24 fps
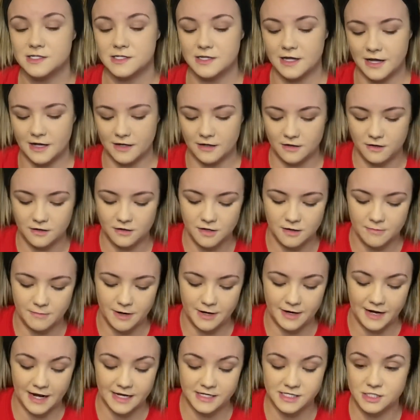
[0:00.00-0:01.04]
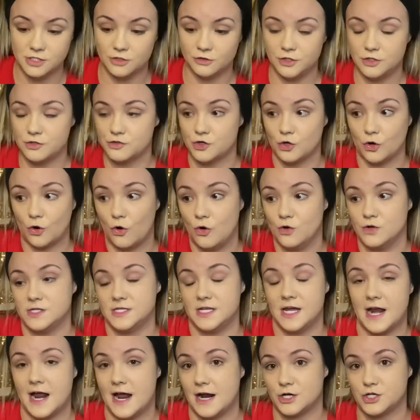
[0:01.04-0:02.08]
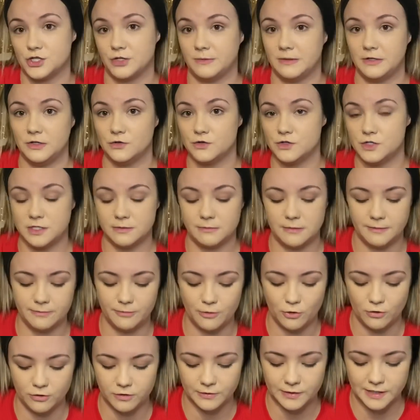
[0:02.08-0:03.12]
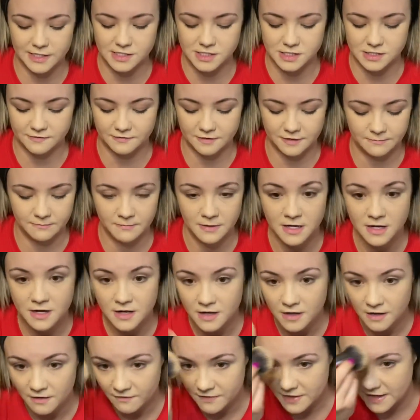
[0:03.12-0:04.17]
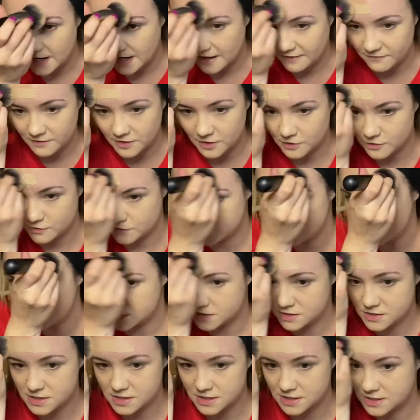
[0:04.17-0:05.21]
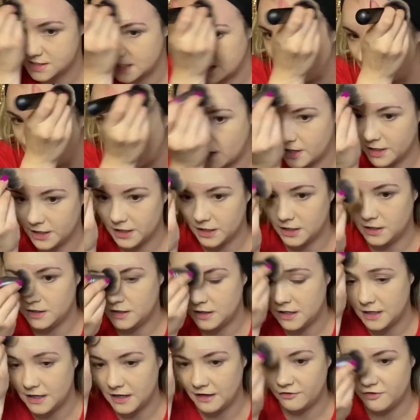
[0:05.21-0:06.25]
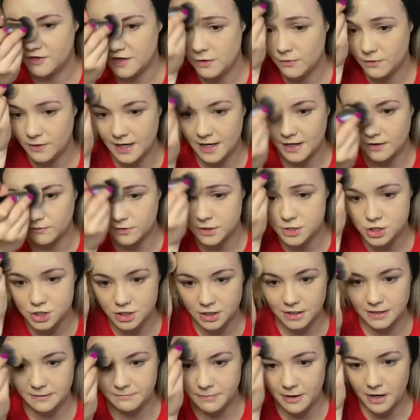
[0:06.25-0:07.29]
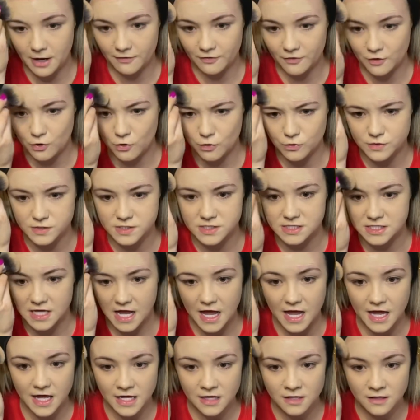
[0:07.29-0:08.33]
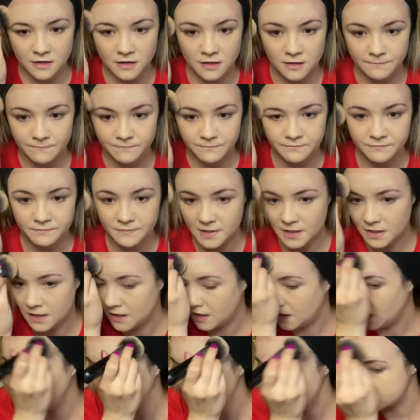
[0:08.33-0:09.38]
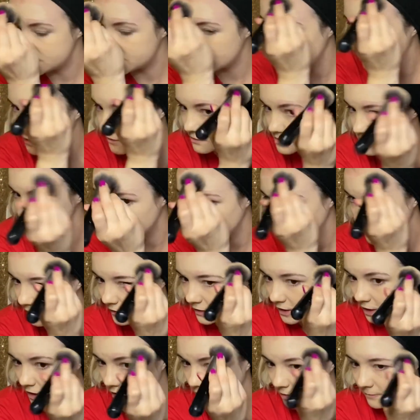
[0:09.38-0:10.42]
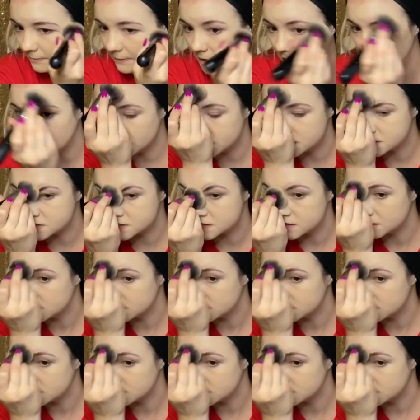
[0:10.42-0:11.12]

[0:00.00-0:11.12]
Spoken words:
Like, come on. I still use her whole set, actually. I mean, you'll see me pull the rest of them that I've used since I bought it. And I think when I originally bought the whole set, I want to say it was around 100 bucks.